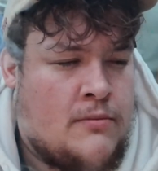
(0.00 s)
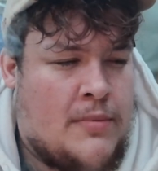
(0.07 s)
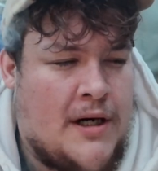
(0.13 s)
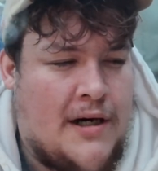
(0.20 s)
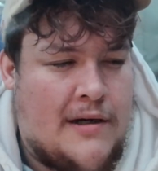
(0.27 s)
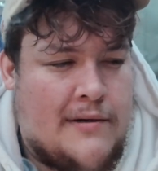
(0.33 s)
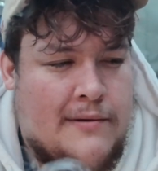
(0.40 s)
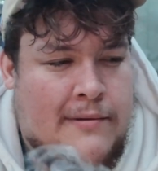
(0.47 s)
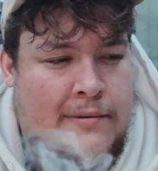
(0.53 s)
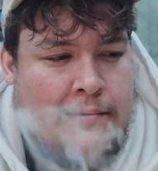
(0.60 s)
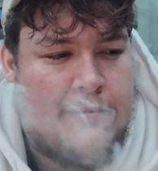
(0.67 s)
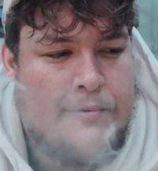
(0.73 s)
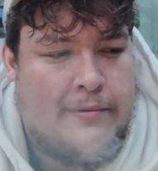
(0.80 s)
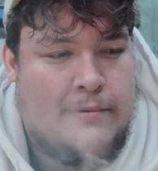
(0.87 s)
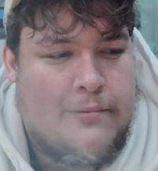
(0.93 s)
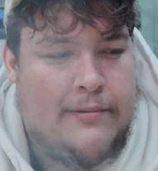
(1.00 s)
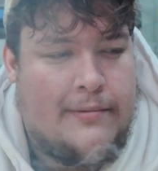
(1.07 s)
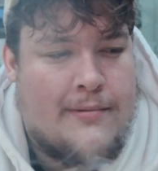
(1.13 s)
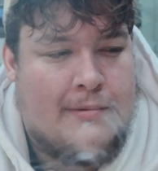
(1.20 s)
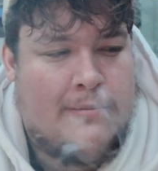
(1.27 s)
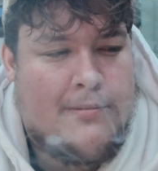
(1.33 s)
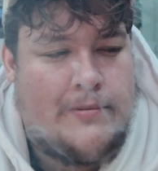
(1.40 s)
But
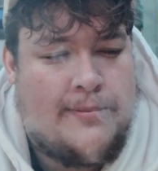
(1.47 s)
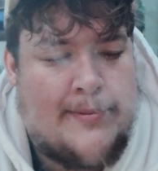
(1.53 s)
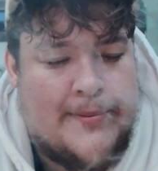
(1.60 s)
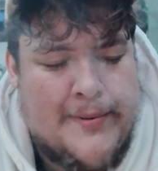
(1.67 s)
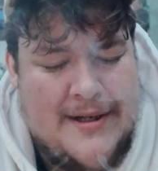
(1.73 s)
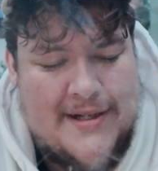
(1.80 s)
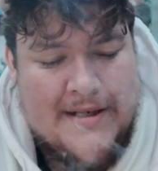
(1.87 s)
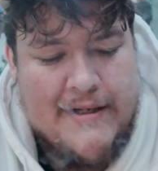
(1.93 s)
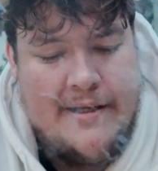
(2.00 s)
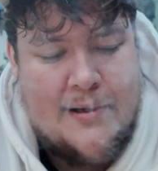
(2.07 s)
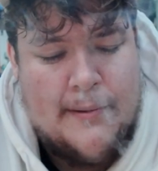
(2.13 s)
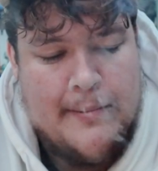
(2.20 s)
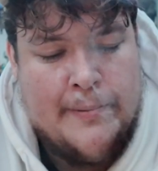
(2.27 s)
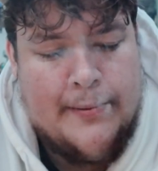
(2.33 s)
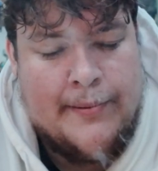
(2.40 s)
I don't know.